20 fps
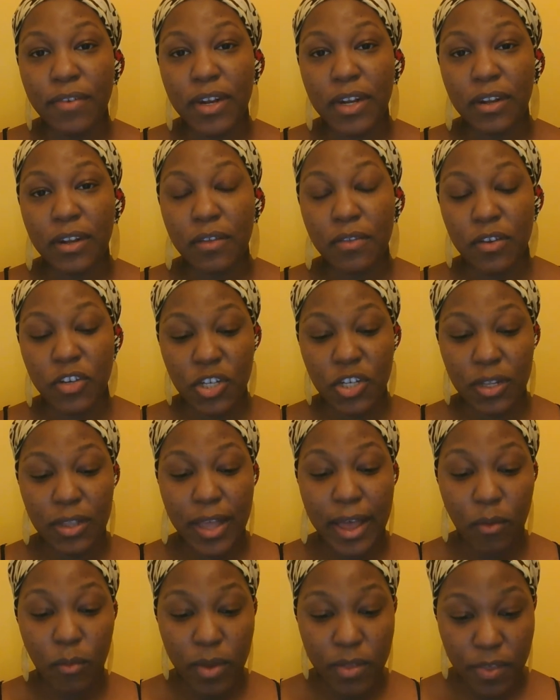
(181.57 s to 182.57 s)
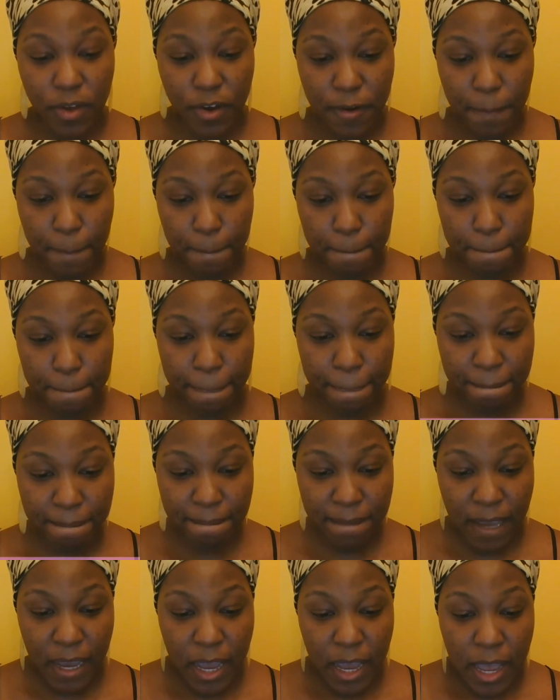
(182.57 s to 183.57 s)
and another shall lie with her.
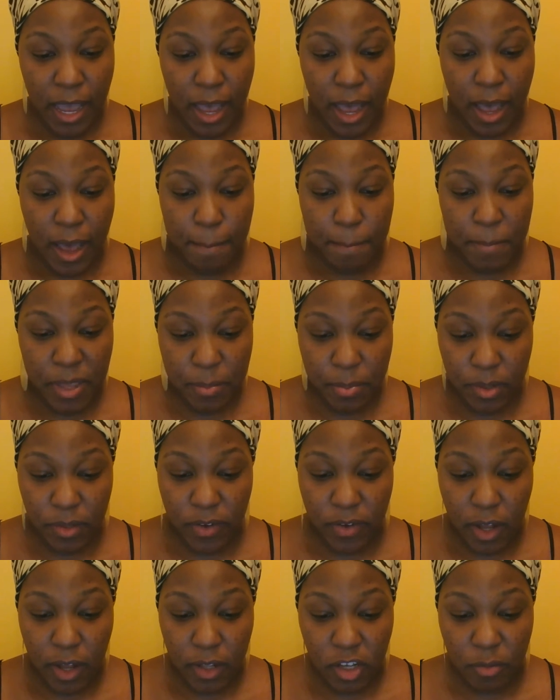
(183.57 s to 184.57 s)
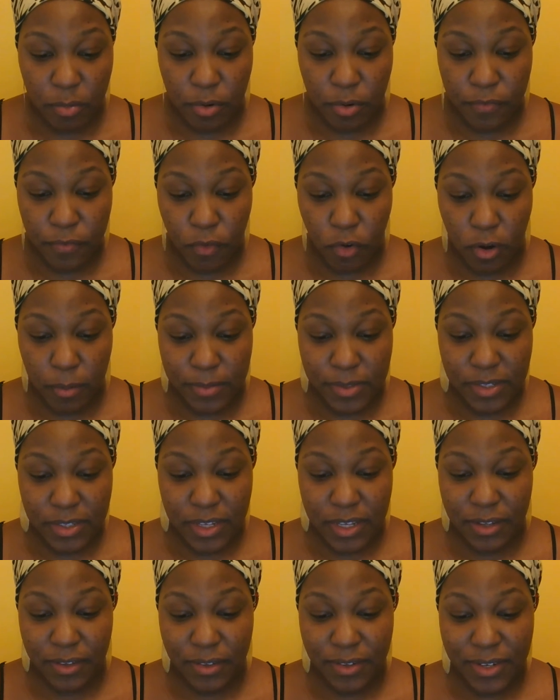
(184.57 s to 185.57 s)
People of color performed
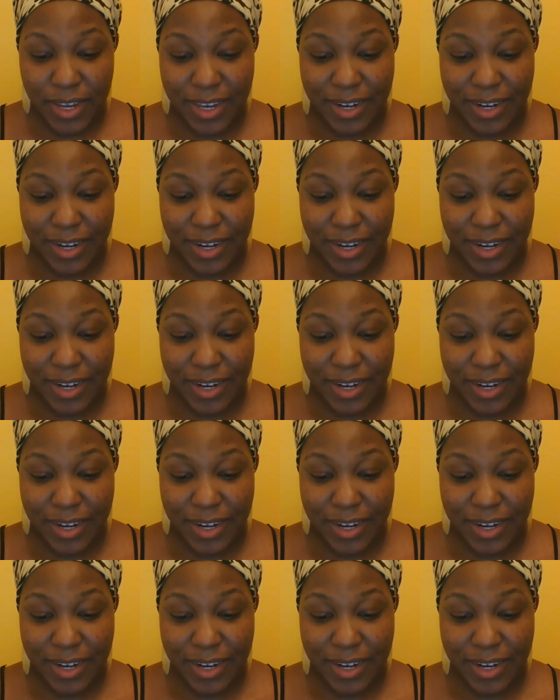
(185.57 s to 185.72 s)
skilled